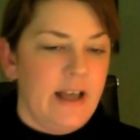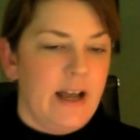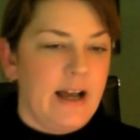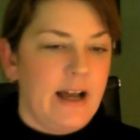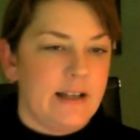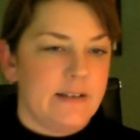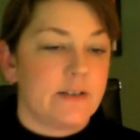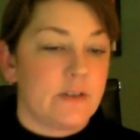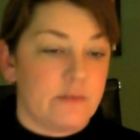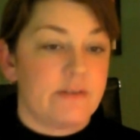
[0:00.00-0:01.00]

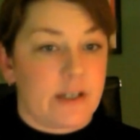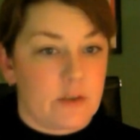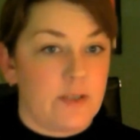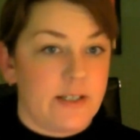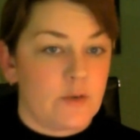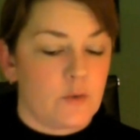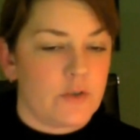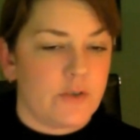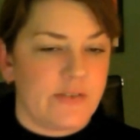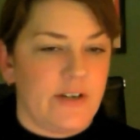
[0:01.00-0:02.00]
and sexualized
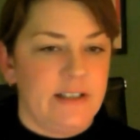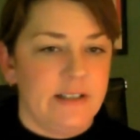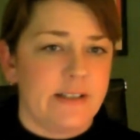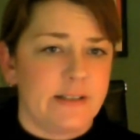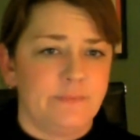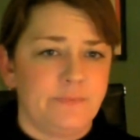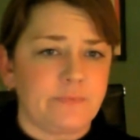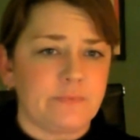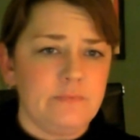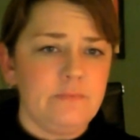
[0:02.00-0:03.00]
torturous violence,
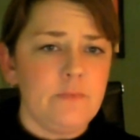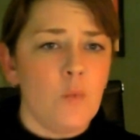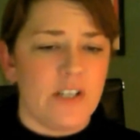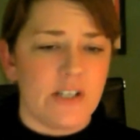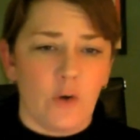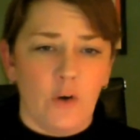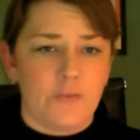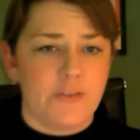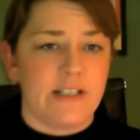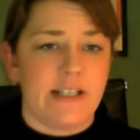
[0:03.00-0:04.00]
which is
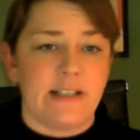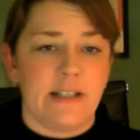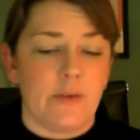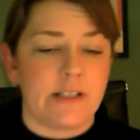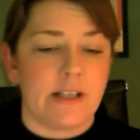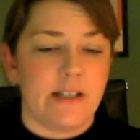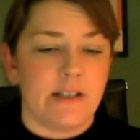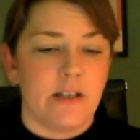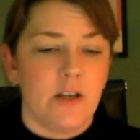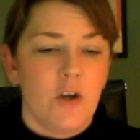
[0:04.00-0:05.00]
often
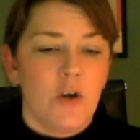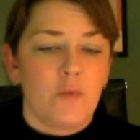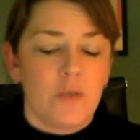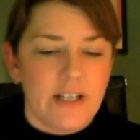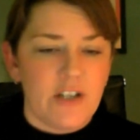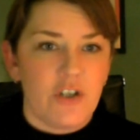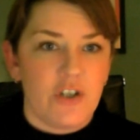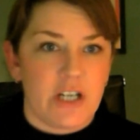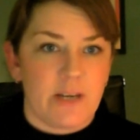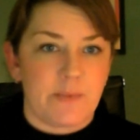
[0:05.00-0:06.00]
in
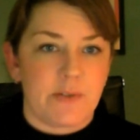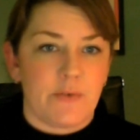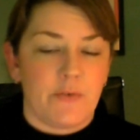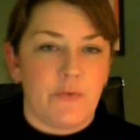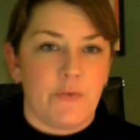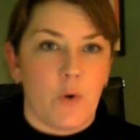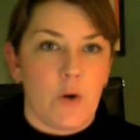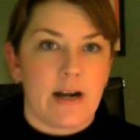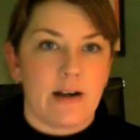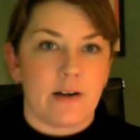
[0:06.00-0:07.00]
relationships
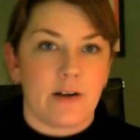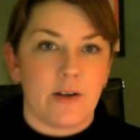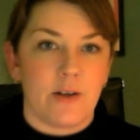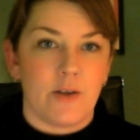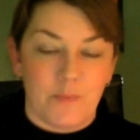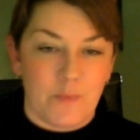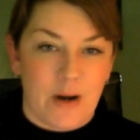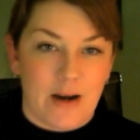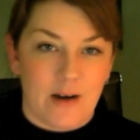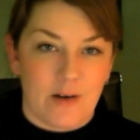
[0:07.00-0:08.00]
where
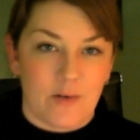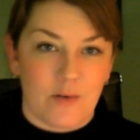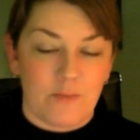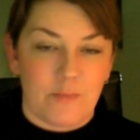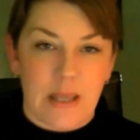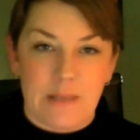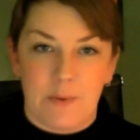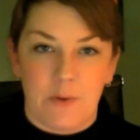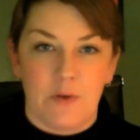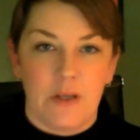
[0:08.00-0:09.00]

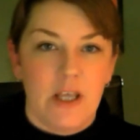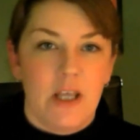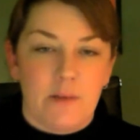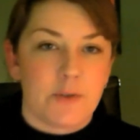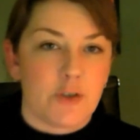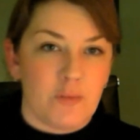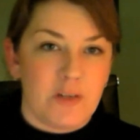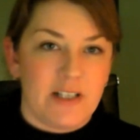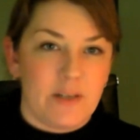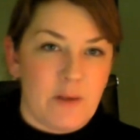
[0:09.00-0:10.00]
people,
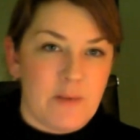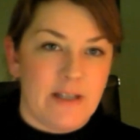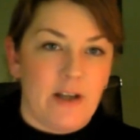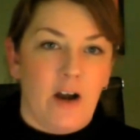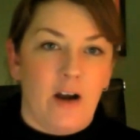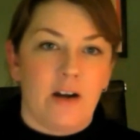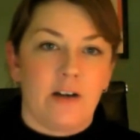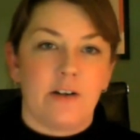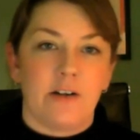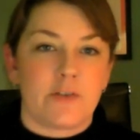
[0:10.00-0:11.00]
predominantly women,
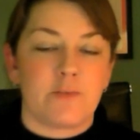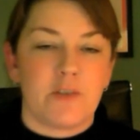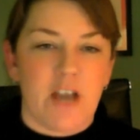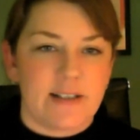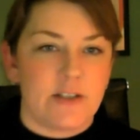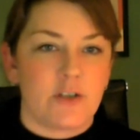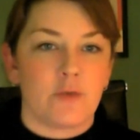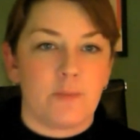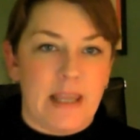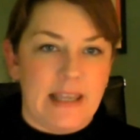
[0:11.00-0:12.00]
are subjected to
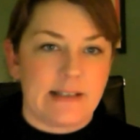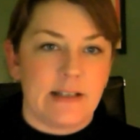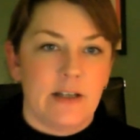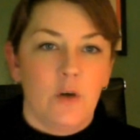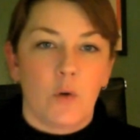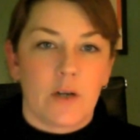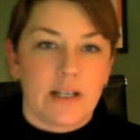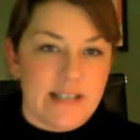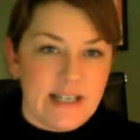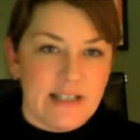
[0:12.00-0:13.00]
repeat or
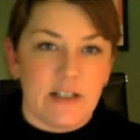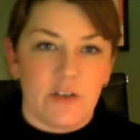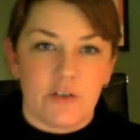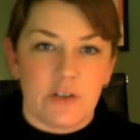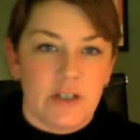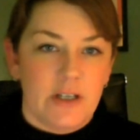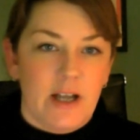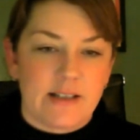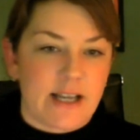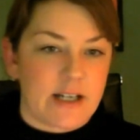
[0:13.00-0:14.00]
continued
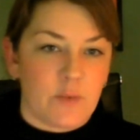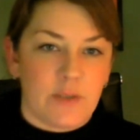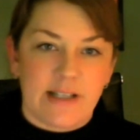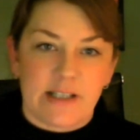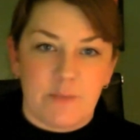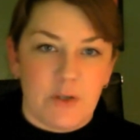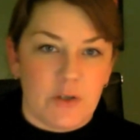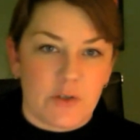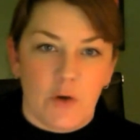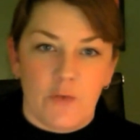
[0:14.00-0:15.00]
sexualized
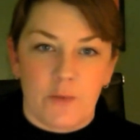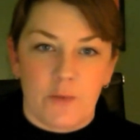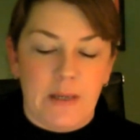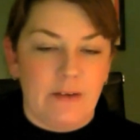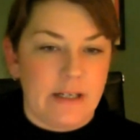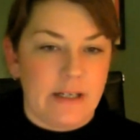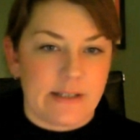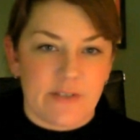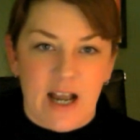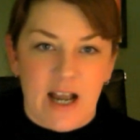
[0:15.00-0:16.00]
abuse over periods of
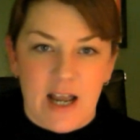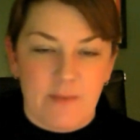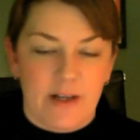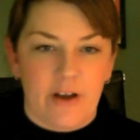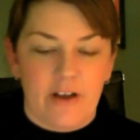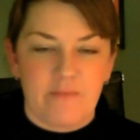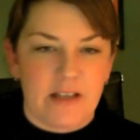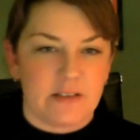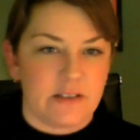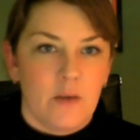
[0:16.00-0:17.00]
time. And I've
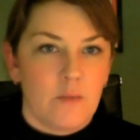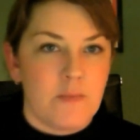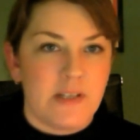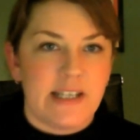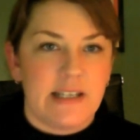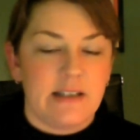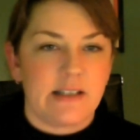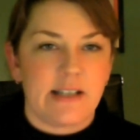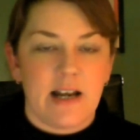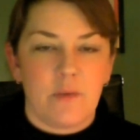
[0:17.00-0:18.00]
met women seeking
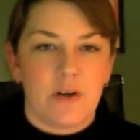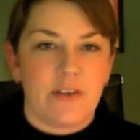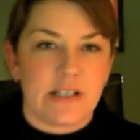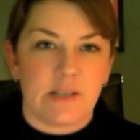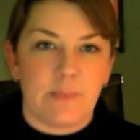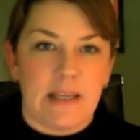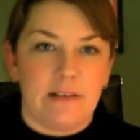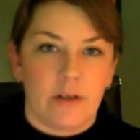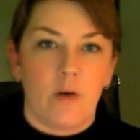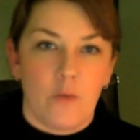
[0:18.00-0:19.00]
asylum where this has
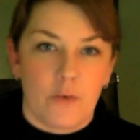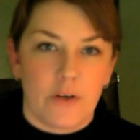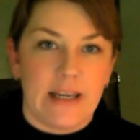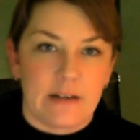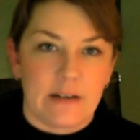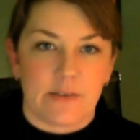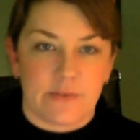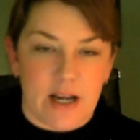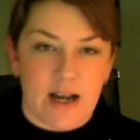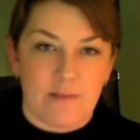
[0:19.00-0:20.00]
been over years of
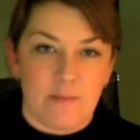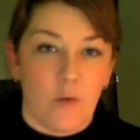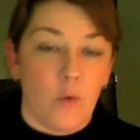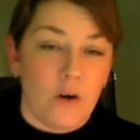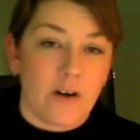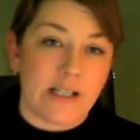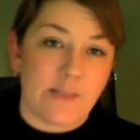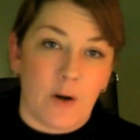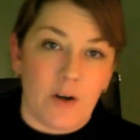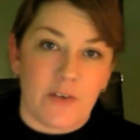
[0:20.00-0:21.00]
time, or as
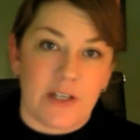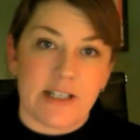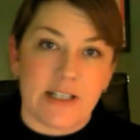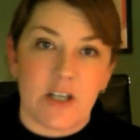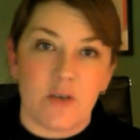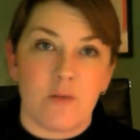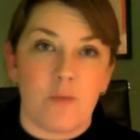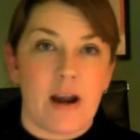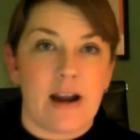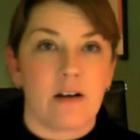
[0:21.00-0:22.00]
part of a continuum
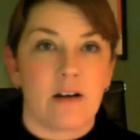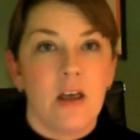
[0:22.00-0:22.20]
where